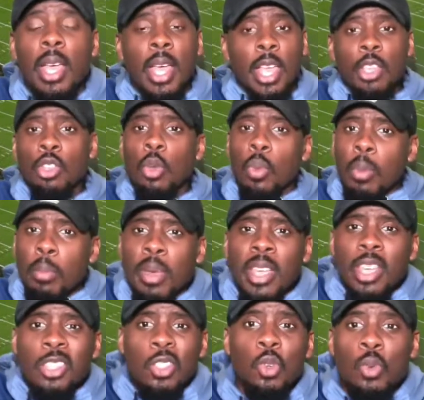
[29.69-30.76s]
You know, we bring
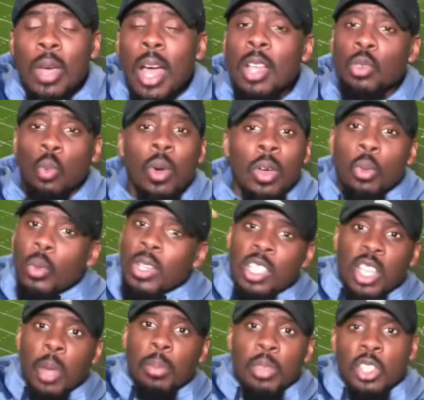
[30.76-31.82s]
in two guys, one with
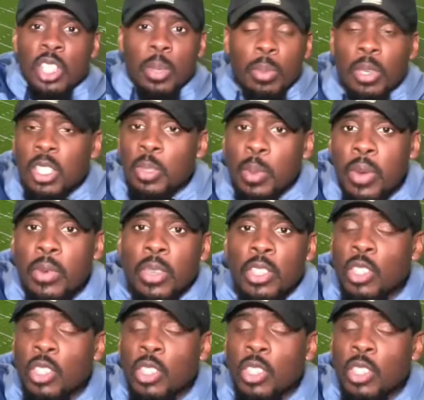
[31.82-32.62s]
championship experience,